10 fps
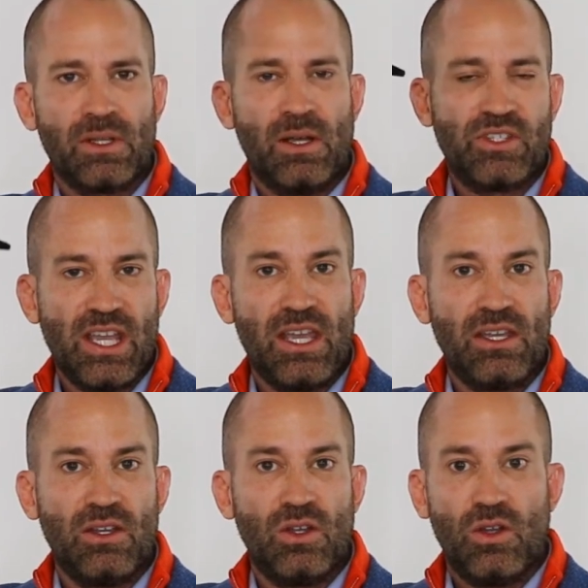I'm
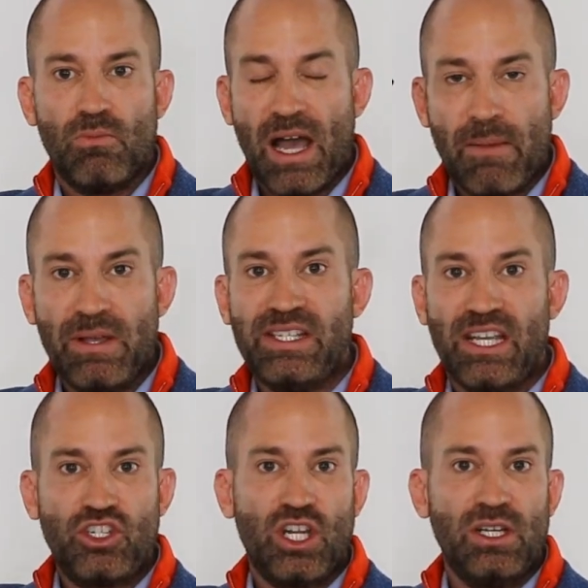saying my
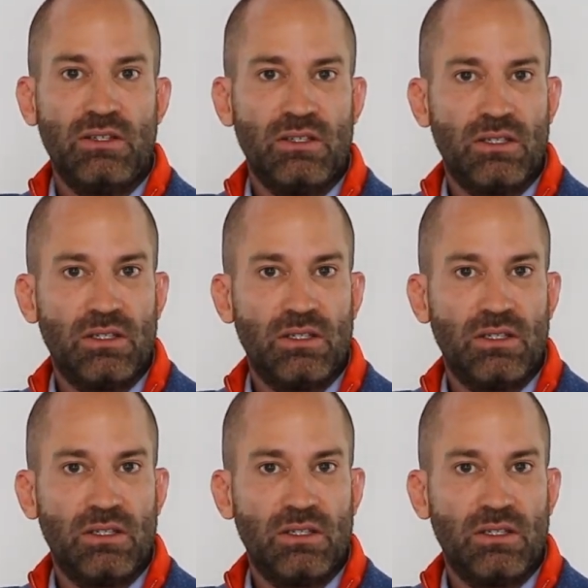position.